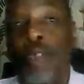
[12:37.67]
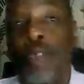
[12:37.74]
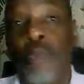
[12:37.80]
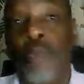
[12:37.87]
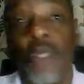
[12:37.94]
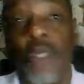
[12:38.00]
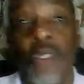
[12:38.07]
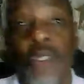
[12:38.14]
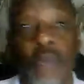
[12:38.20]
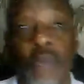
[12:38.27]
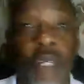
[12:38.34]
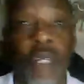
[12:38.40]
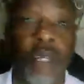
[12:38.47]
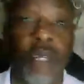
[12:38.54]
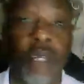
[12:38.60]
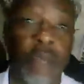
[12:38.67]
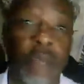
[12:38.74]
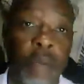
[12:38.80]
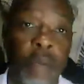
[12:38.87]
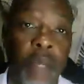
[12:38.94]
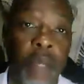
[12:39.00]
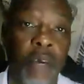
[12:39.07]
Now, how much money should you
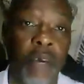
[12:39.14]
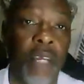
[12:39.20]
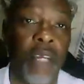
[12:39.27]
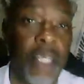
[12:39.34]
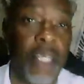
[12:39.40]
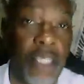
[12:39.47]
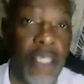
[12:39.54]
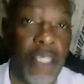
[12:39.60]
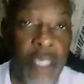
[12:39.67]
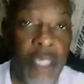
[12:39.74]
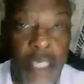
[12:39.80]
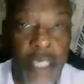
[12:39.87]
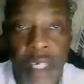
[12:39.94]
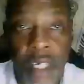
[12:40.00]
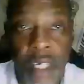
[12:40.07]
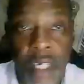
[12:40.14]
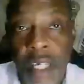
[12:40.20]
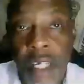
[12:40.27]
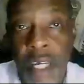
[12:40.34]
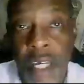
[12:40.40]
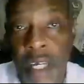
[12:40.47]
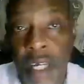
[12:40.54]
put on your booking and blah, blah, blah? Okay,
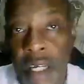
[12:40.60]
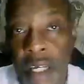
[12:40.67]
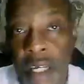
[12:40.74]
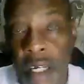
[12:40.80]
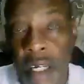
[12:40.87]
listen.